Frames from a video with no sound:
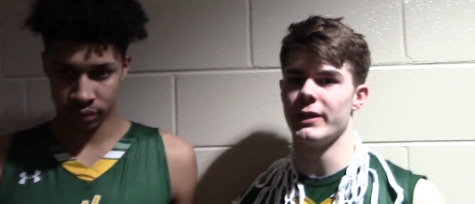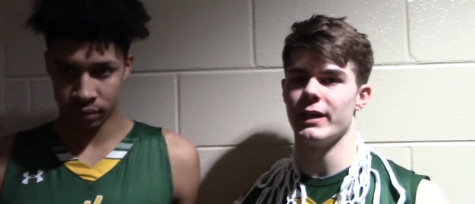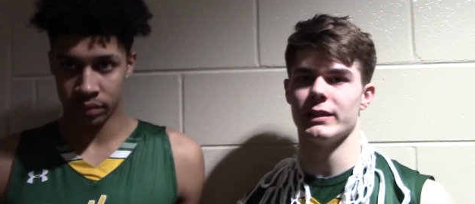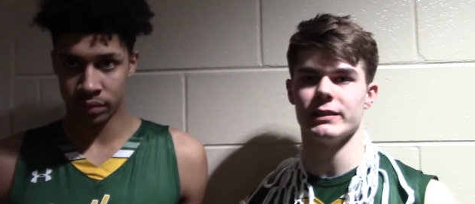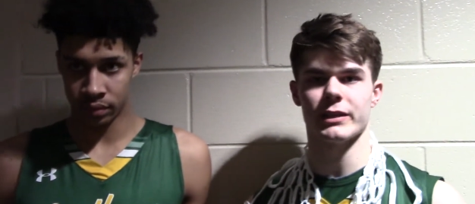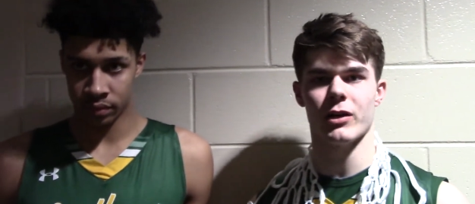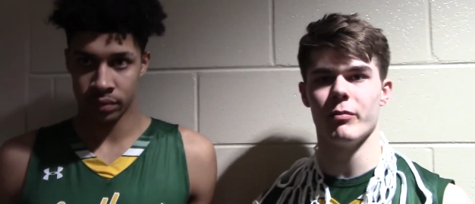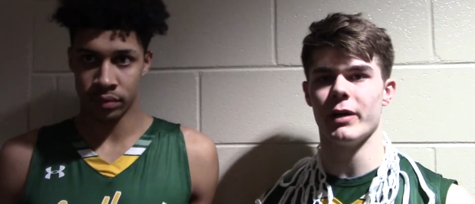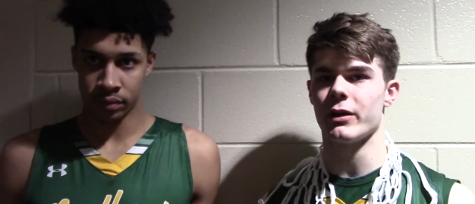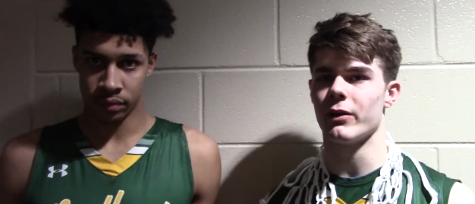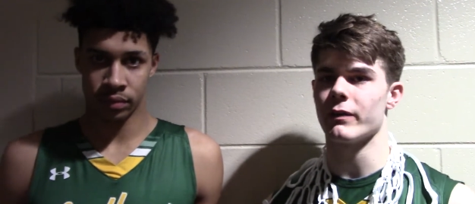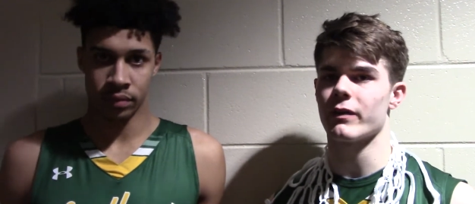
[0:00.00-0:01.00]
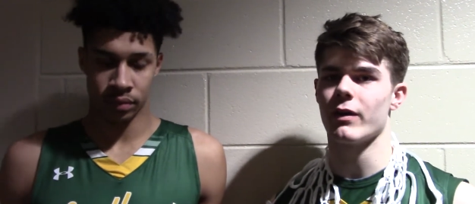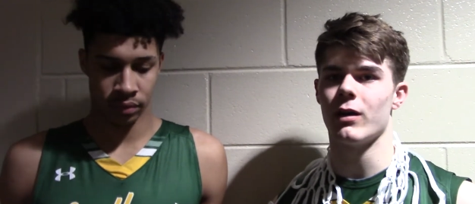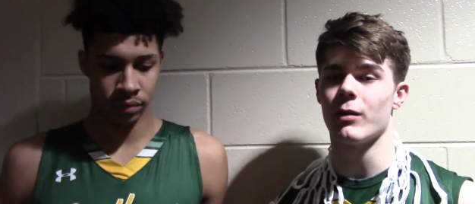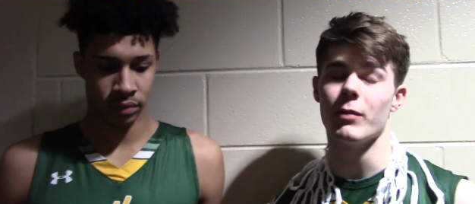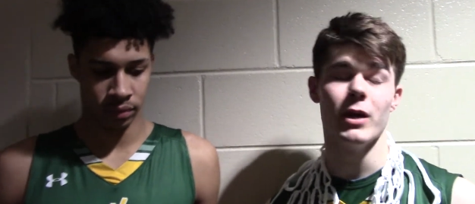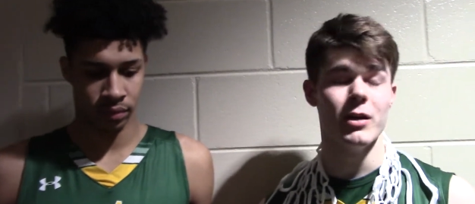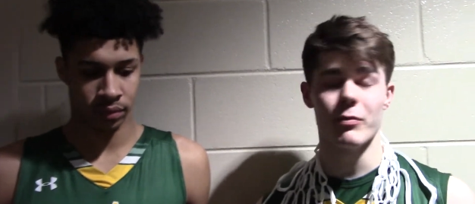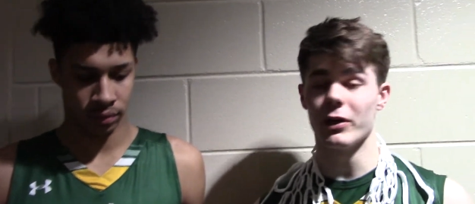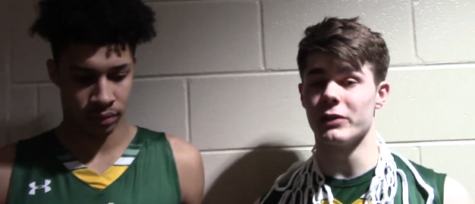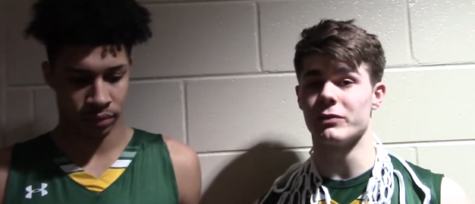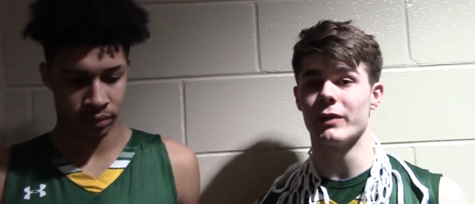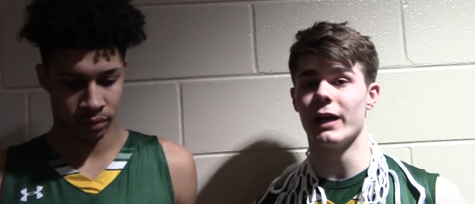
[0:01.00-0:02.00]
Speaker 1: guys that come back all the time.
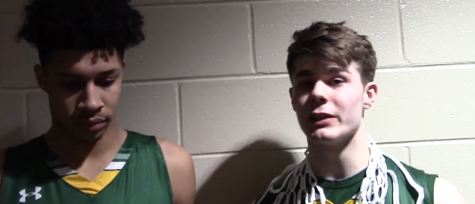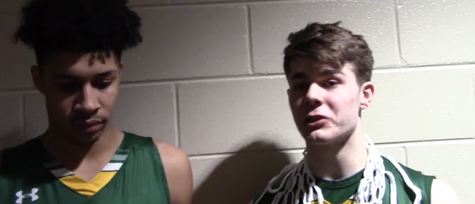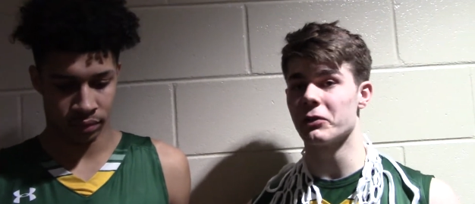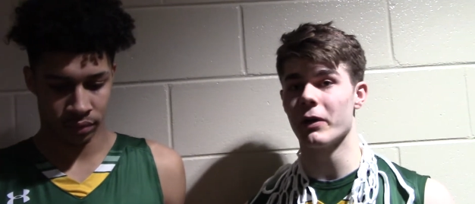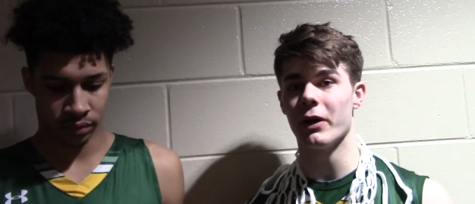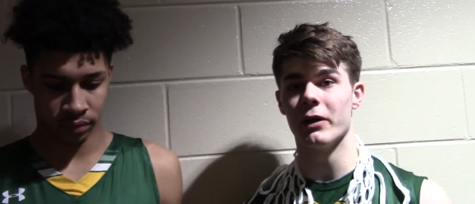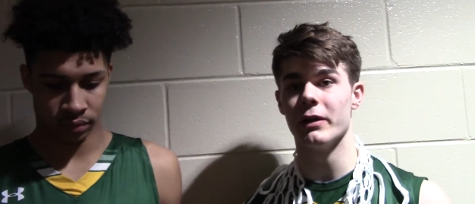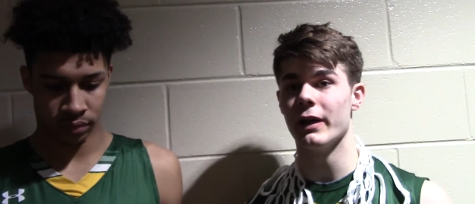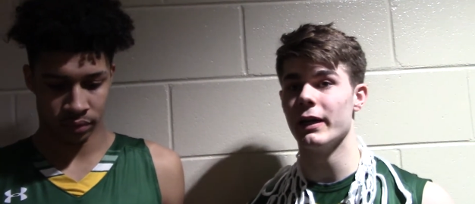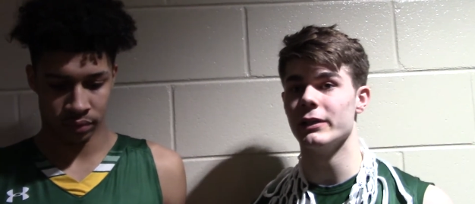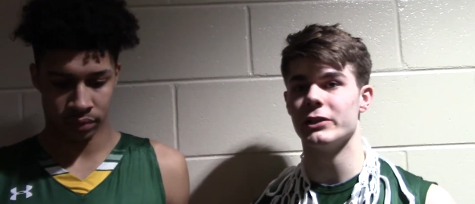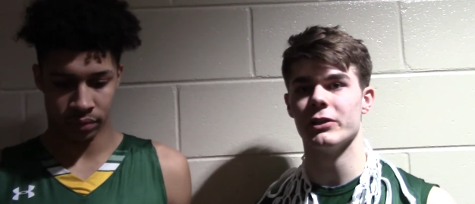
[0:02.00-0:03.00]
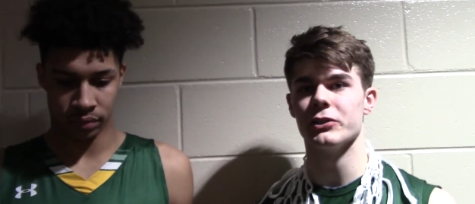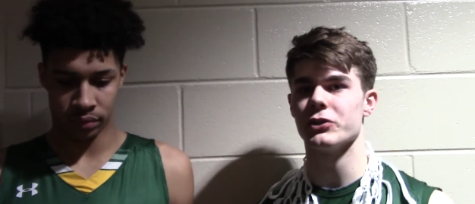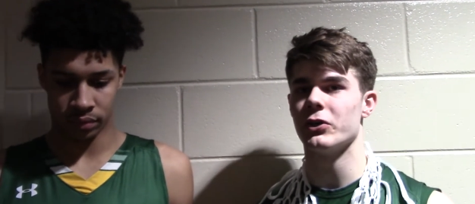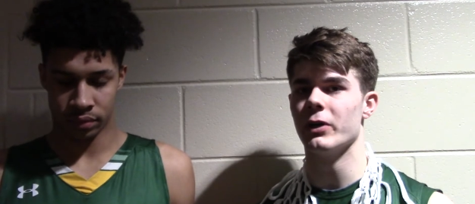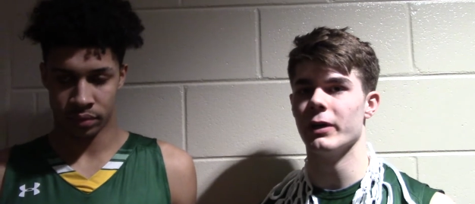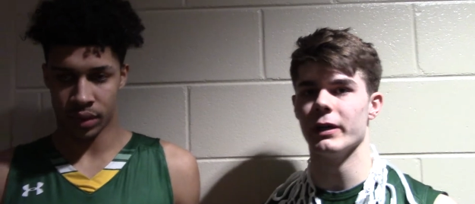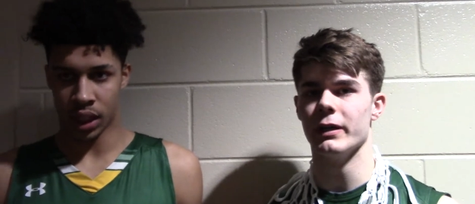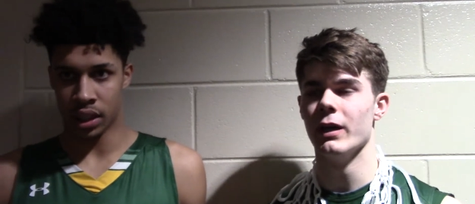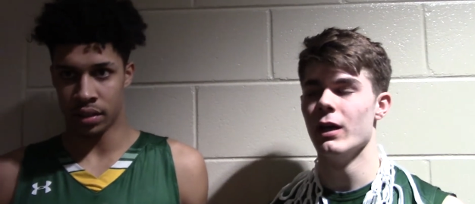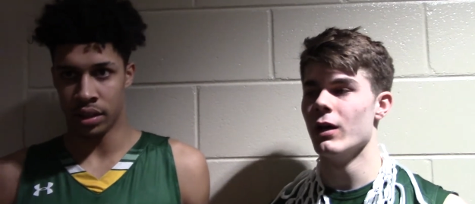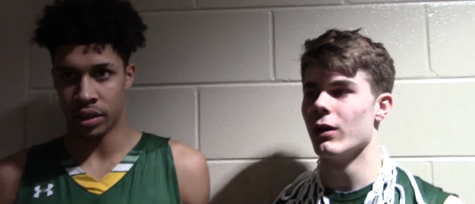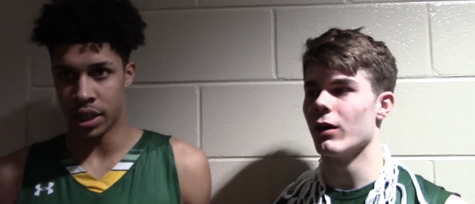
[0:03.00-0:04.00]
Players from last year were here today cheering us on. And
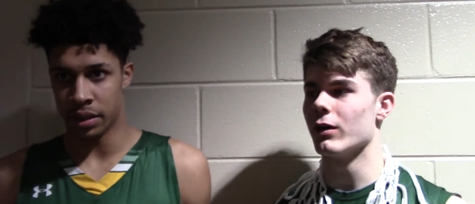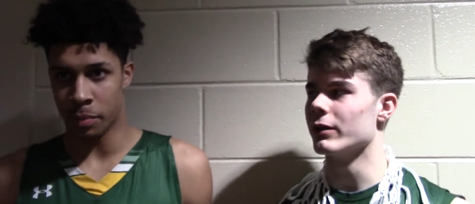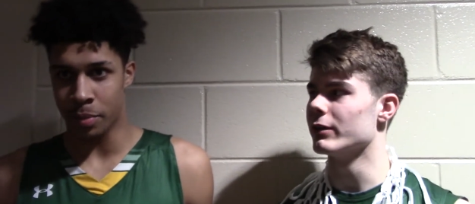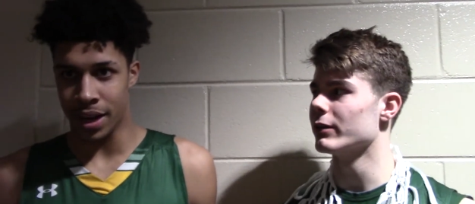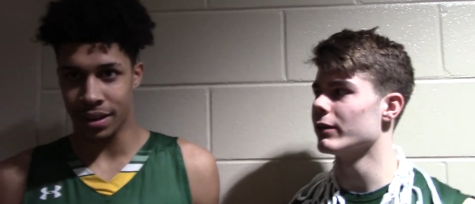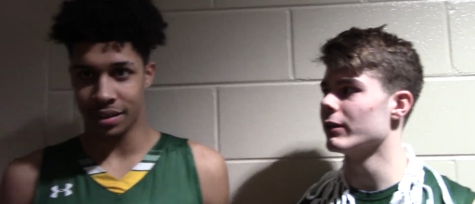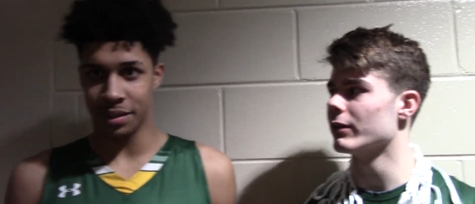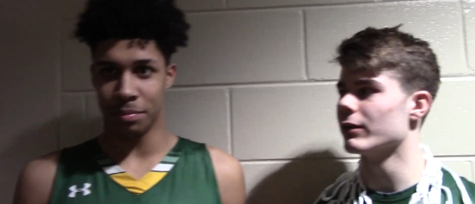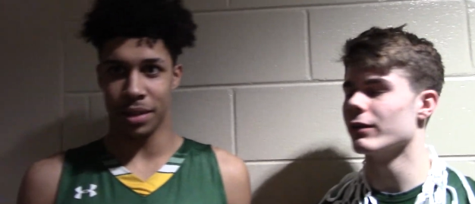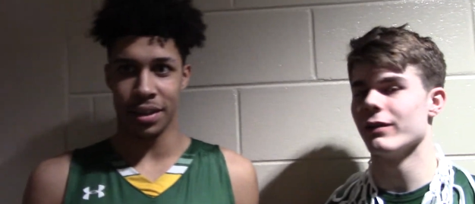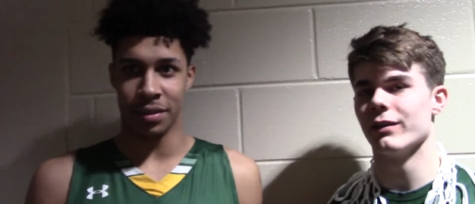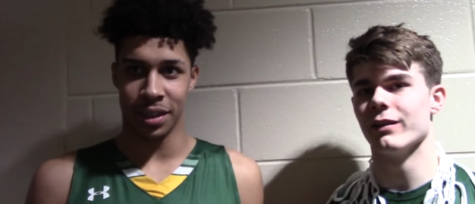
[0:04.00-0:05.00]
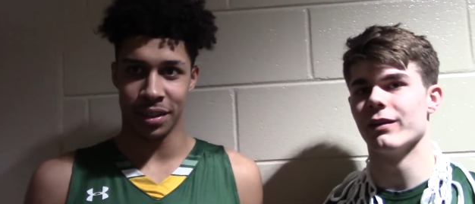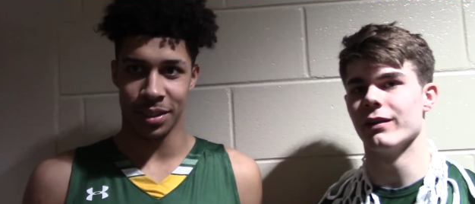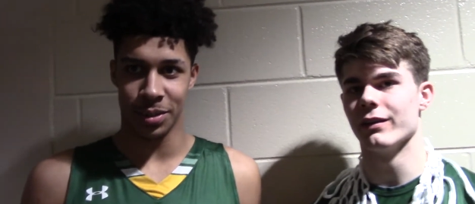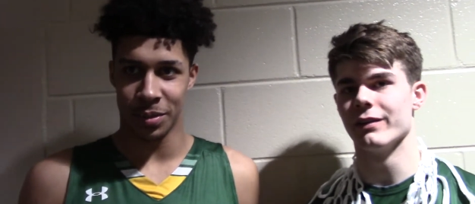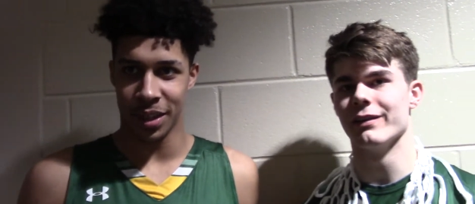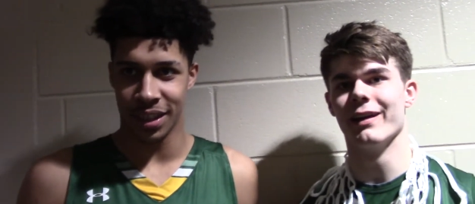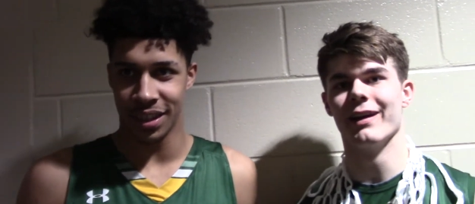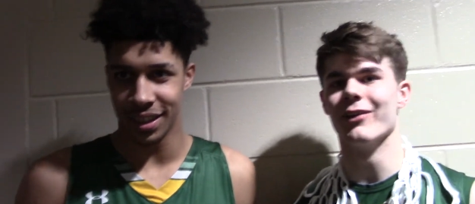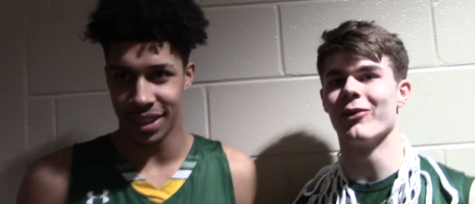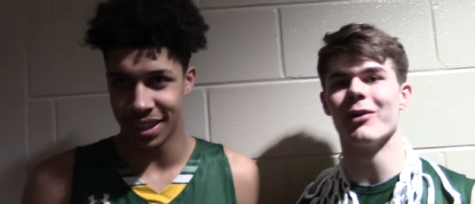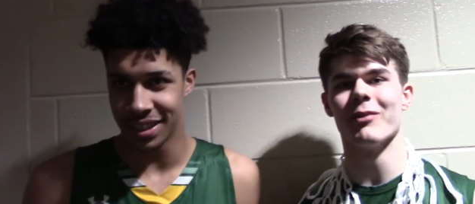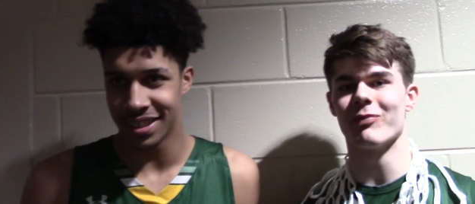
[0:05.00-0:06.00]
Speaker 2: they'll come to practice and play with us as well. Yeah,
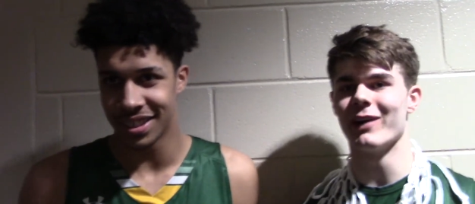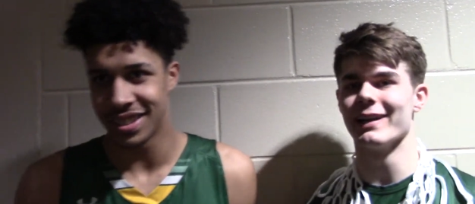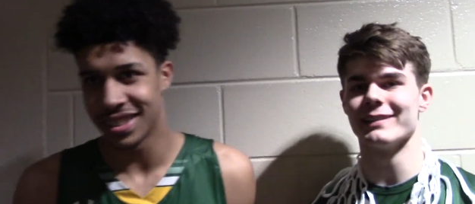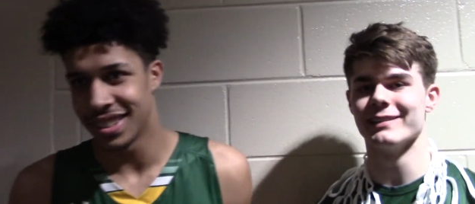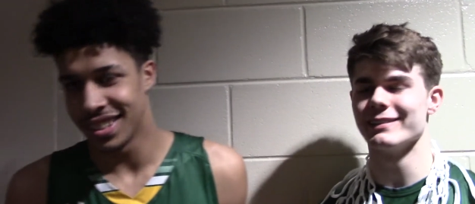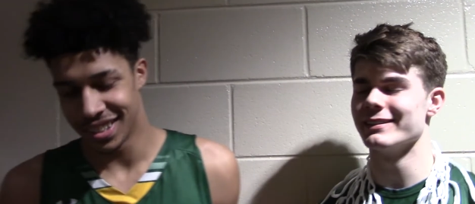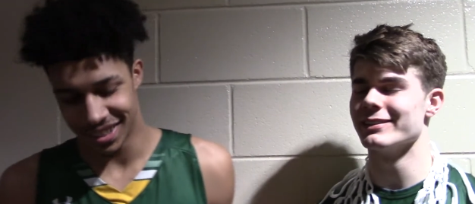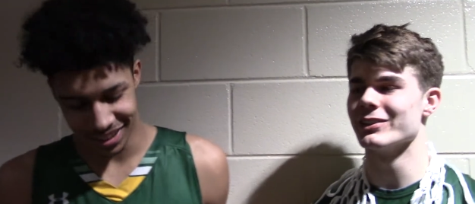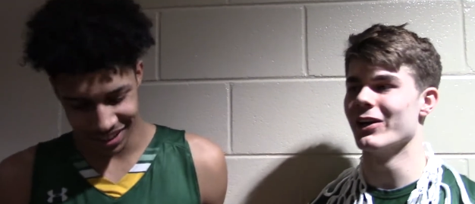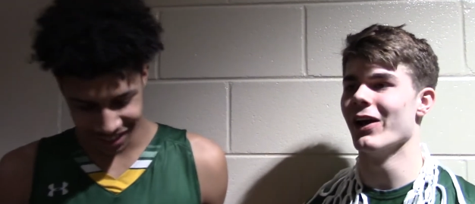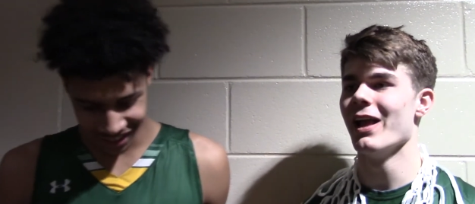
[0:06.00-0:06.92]
they'll come to practices. So,